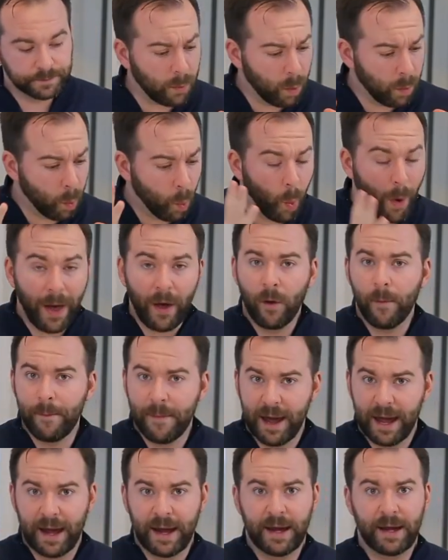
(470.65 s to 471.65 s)
well
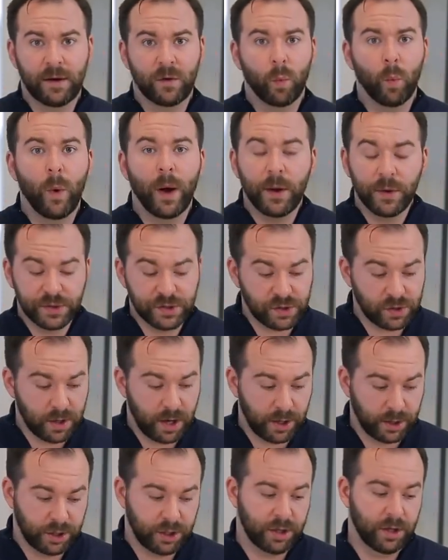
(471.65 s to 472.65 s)
made, well
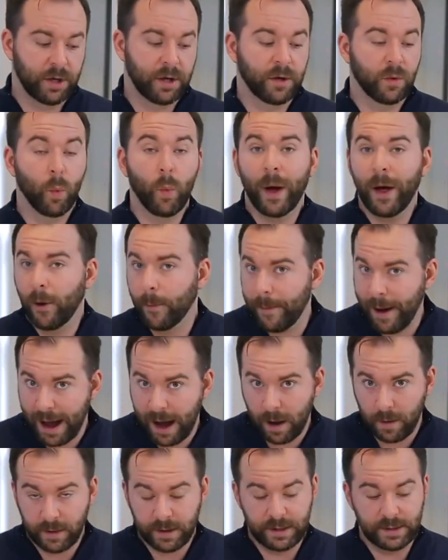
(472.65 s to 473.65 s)
structured, well
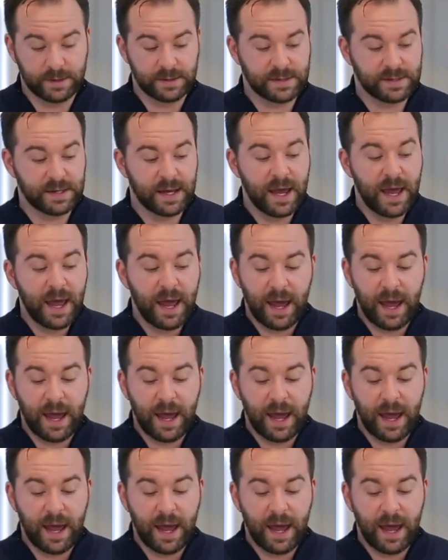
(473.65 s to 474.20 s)
balanced,